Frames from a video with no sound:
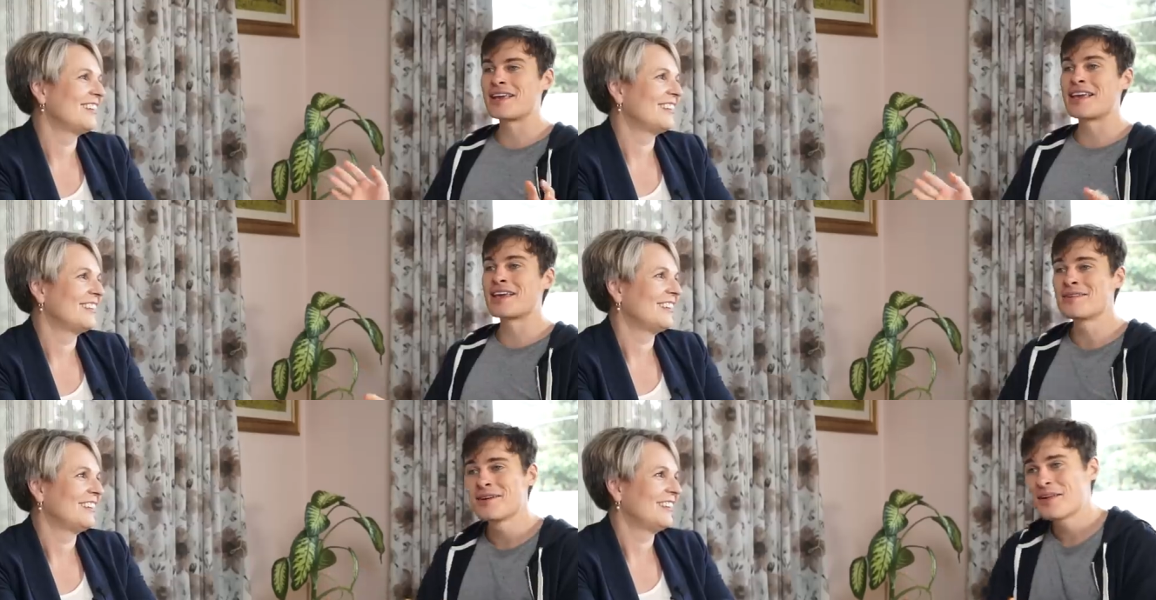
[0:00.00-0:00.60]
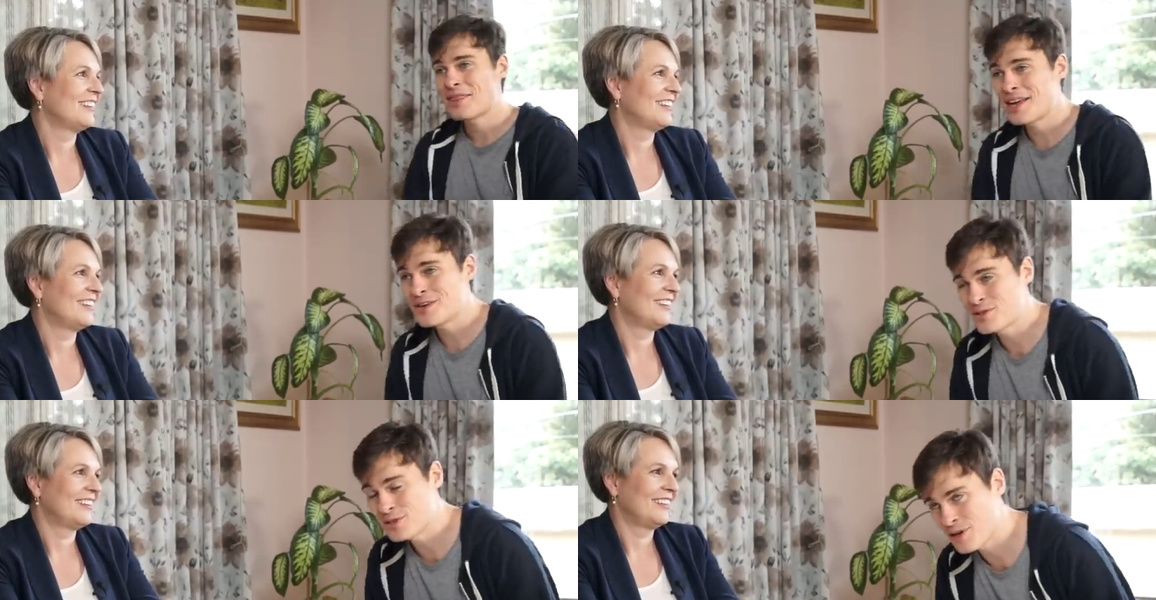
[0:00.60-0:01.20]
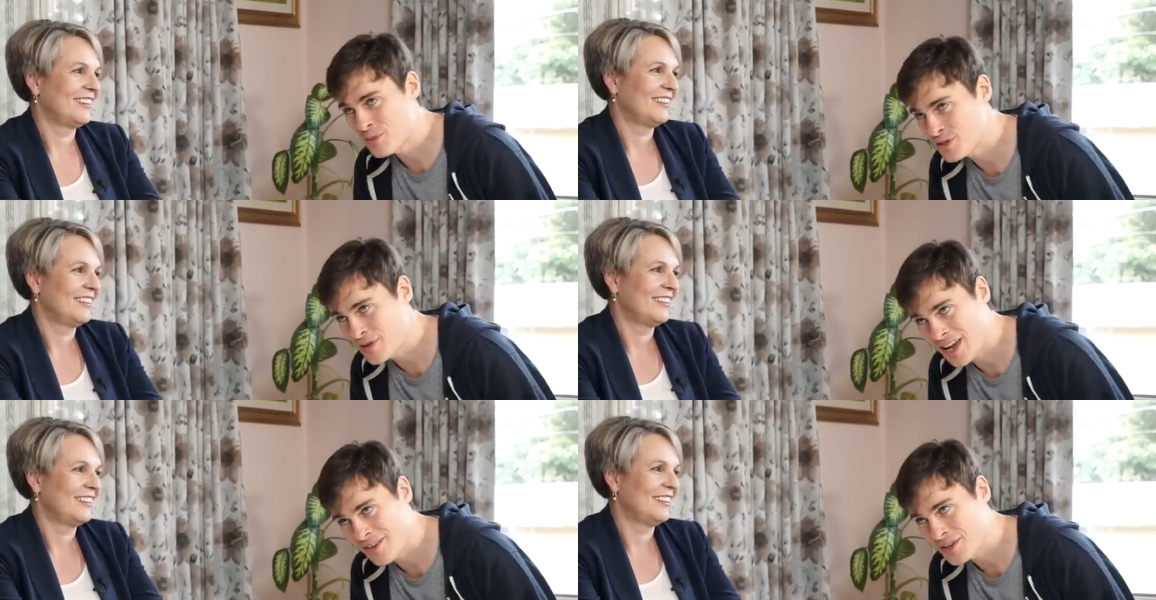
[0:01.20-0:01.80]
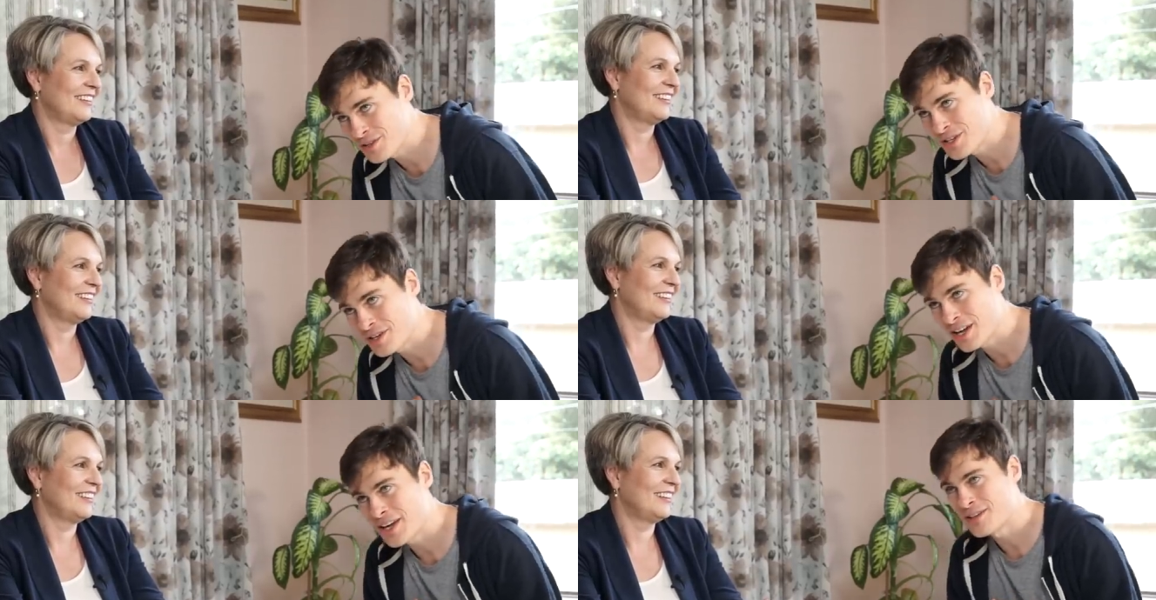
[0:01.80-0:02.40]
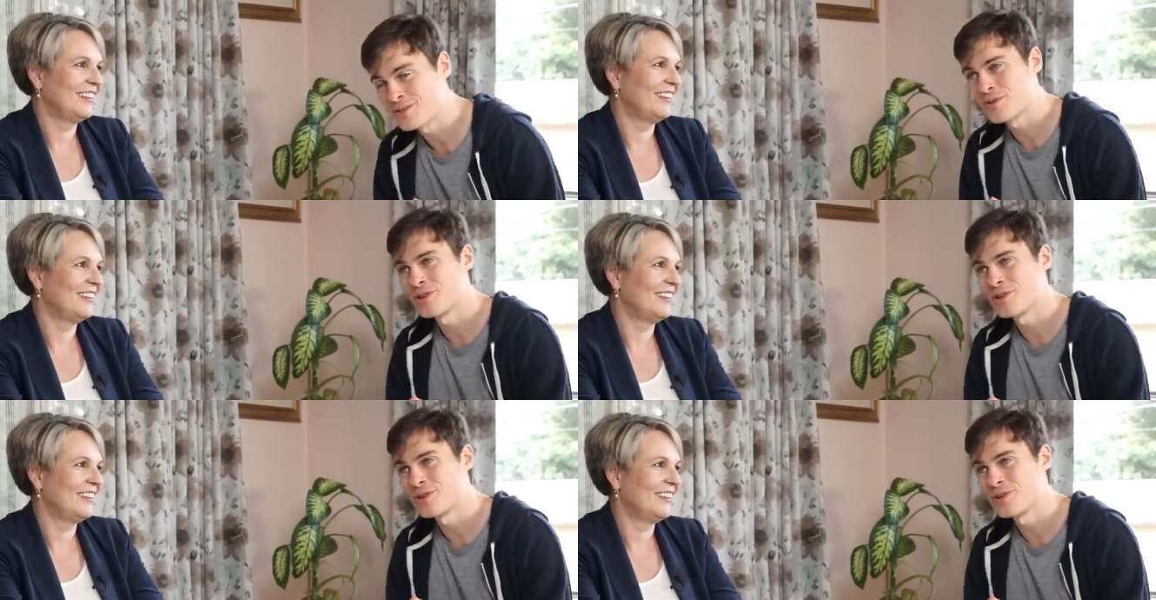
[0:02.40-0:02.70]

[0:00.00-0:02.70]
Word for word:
Speaker 1: again, thank you so much for having us in your house.